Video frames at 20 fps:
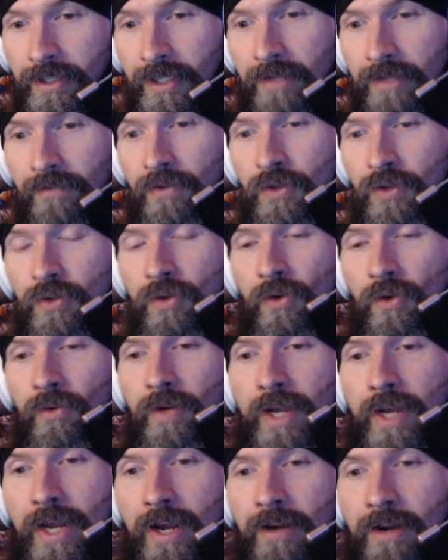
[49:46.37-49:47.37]
if you don't
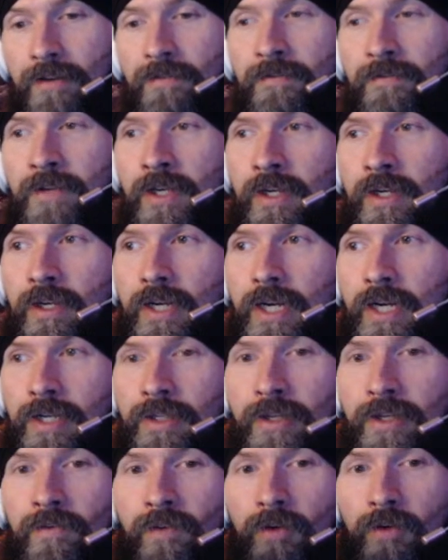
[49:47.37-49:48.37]
have a
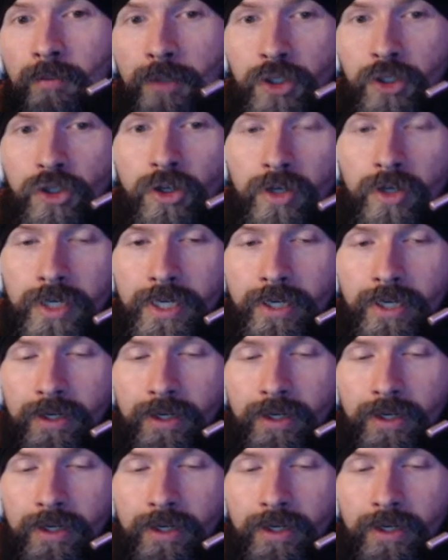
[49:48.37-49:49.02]
level of maturity.